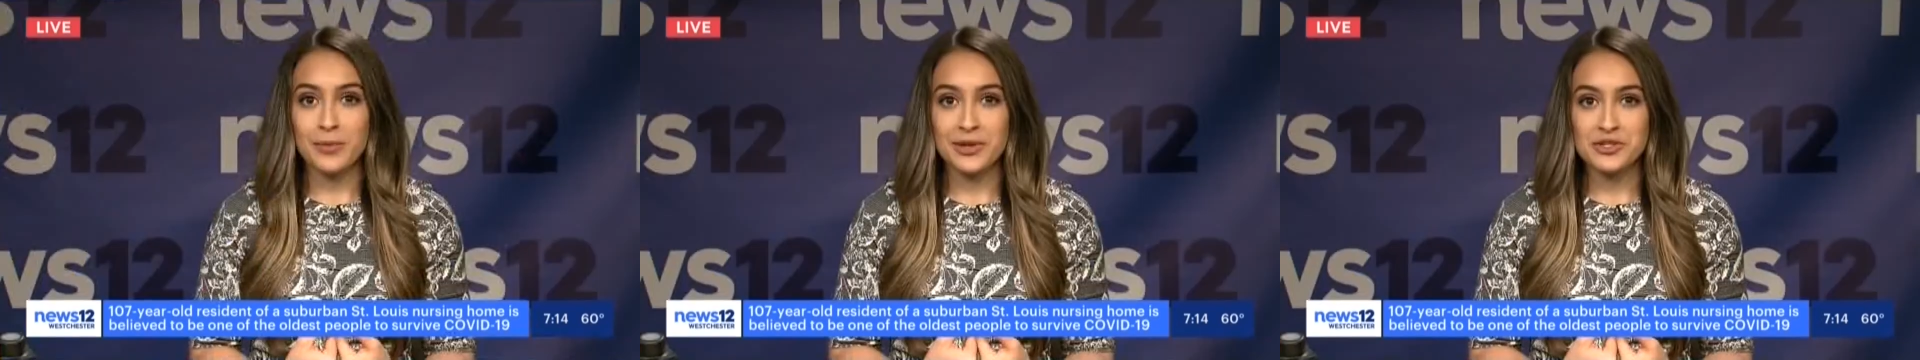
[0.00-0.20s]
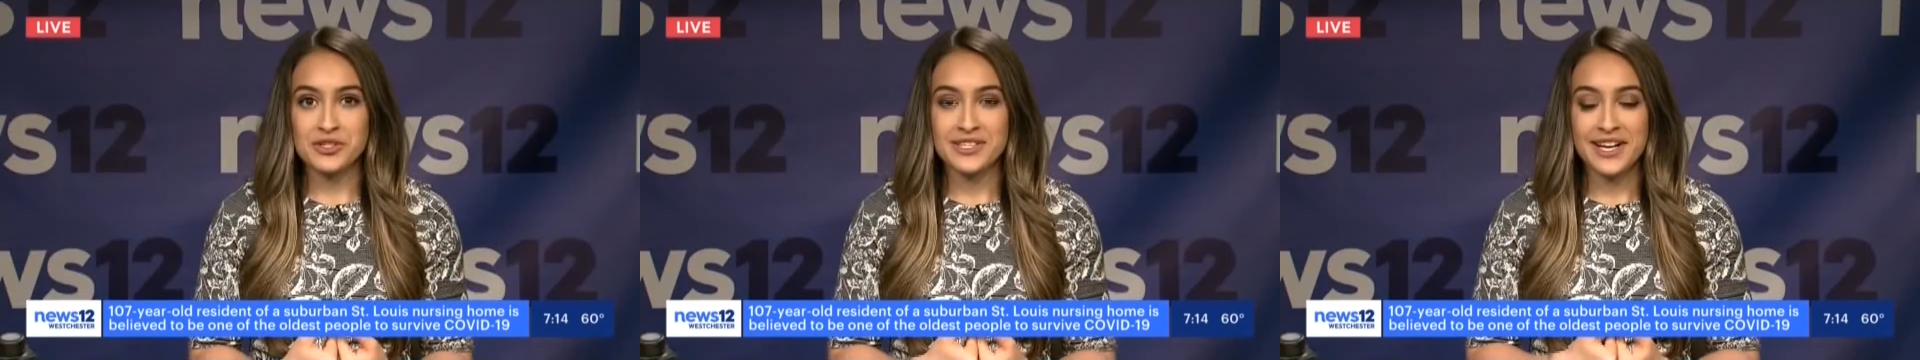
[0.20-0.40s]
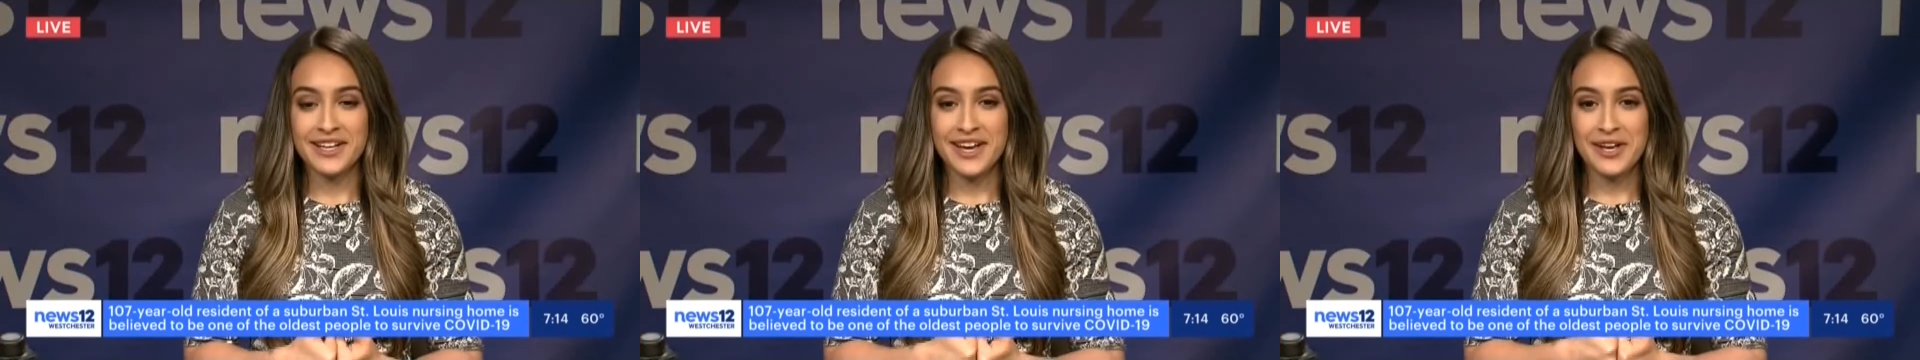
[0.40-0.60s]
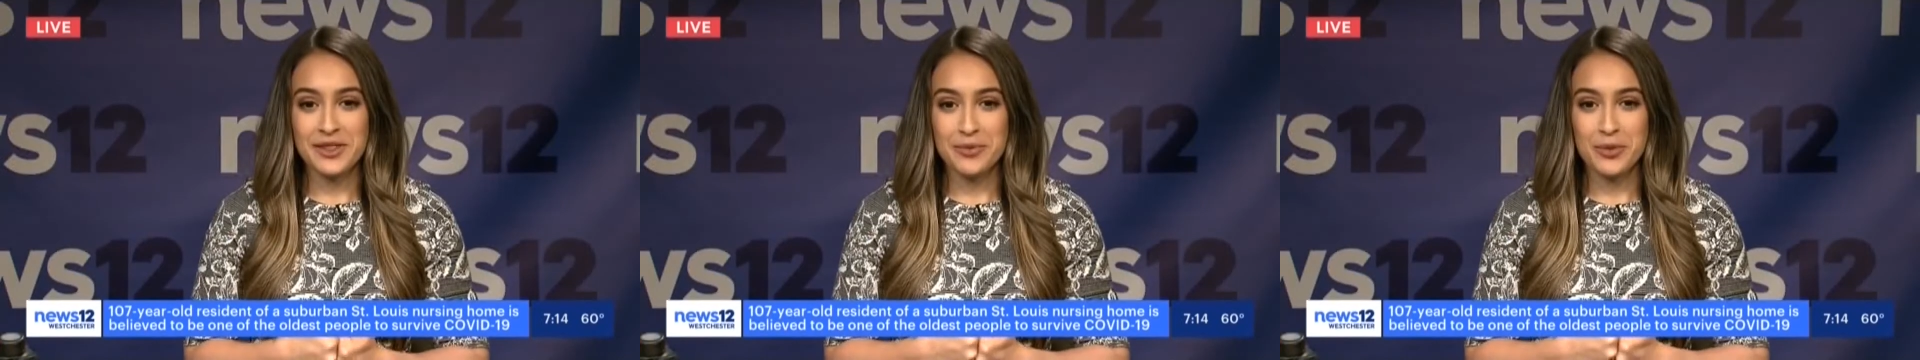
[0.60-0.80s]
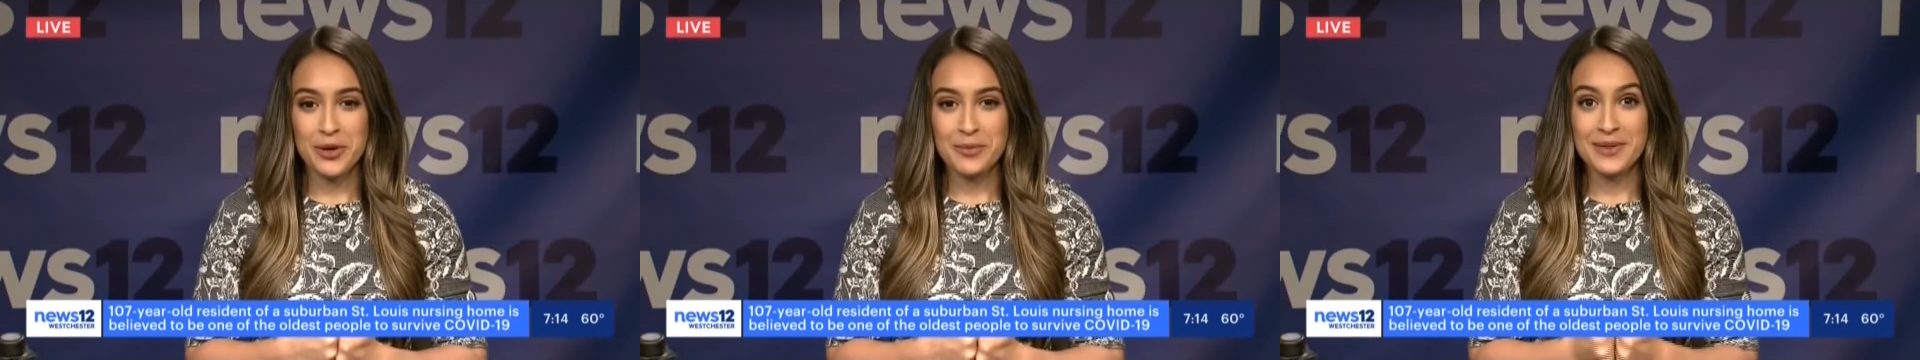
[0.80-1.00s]
bunch of
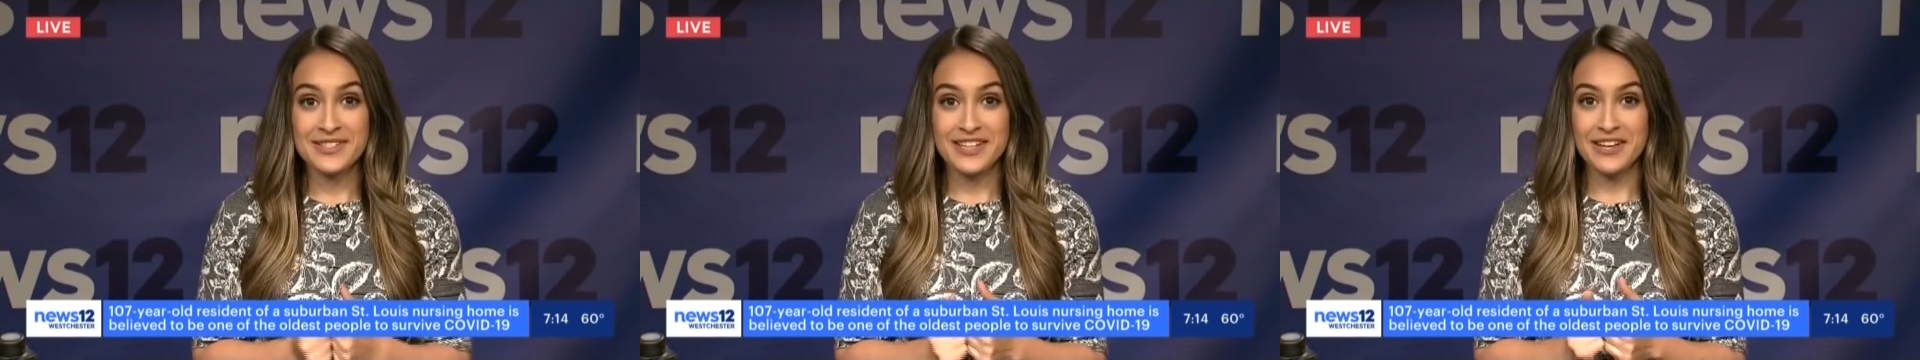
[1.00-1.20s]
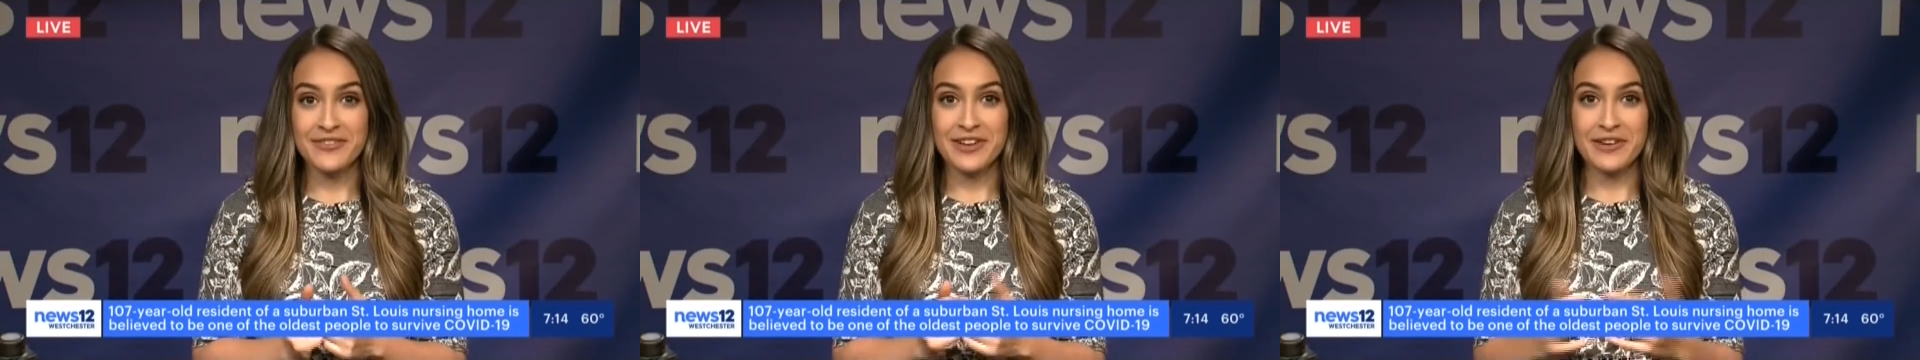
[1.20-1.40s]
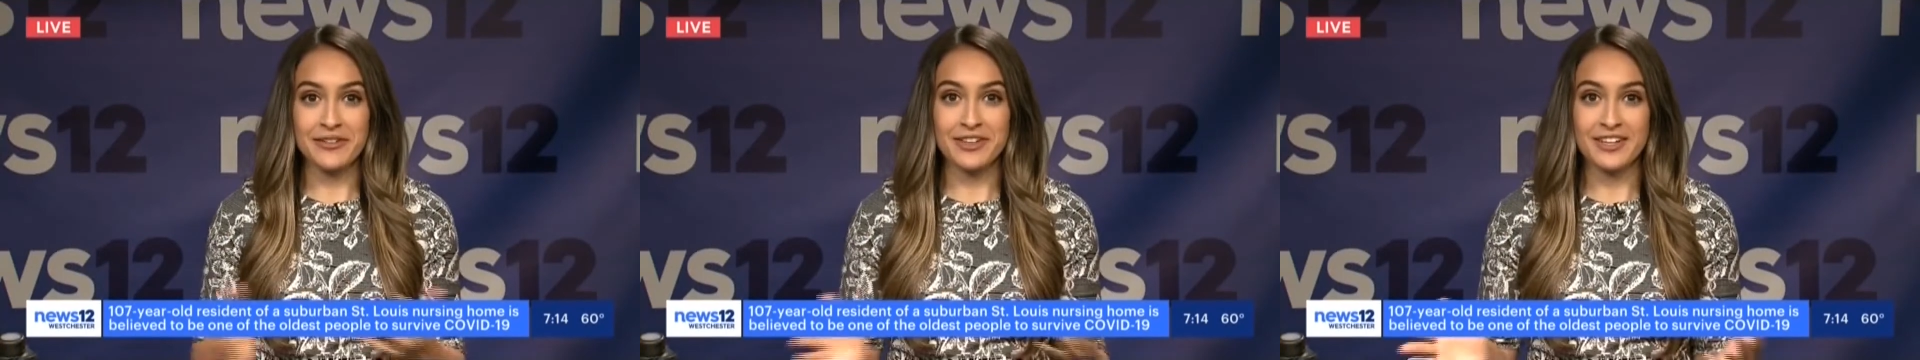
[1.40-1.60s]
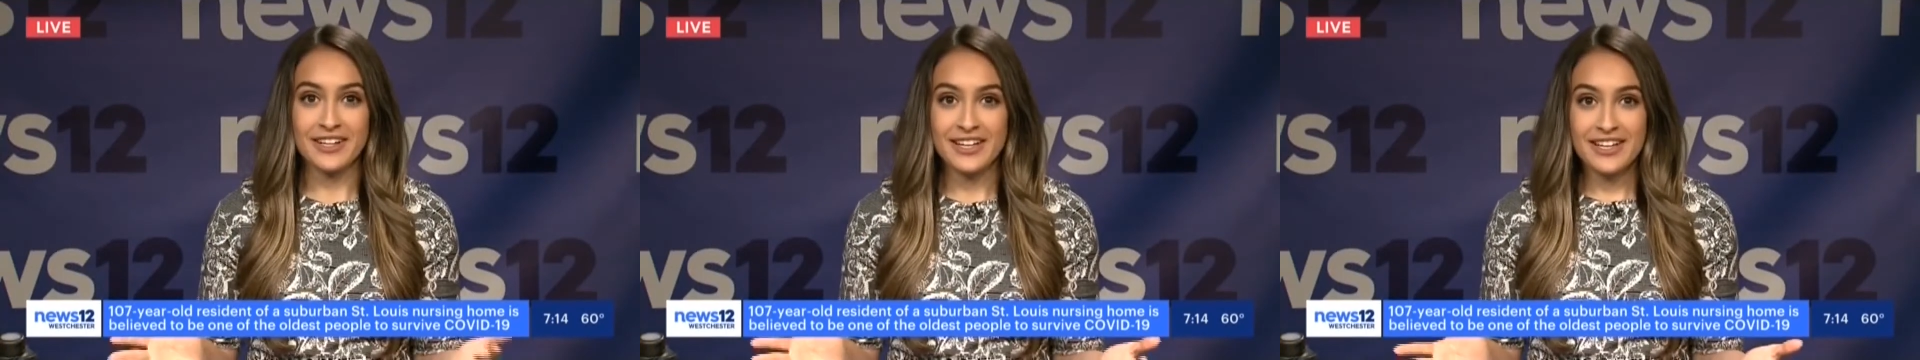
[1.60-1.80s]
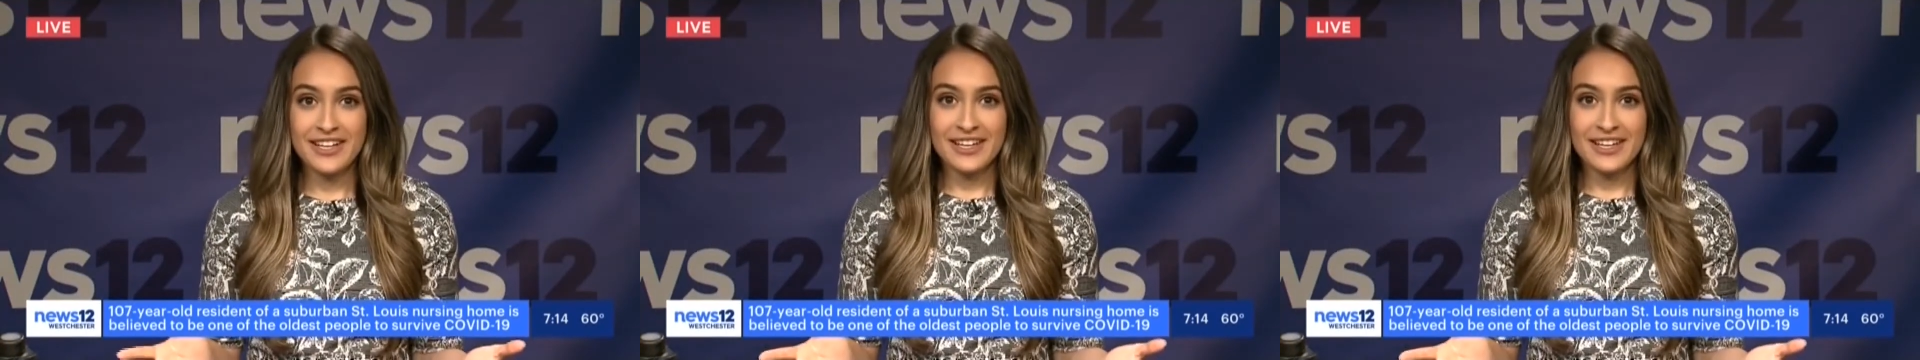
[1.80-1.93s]
telehealth appointments that I've never,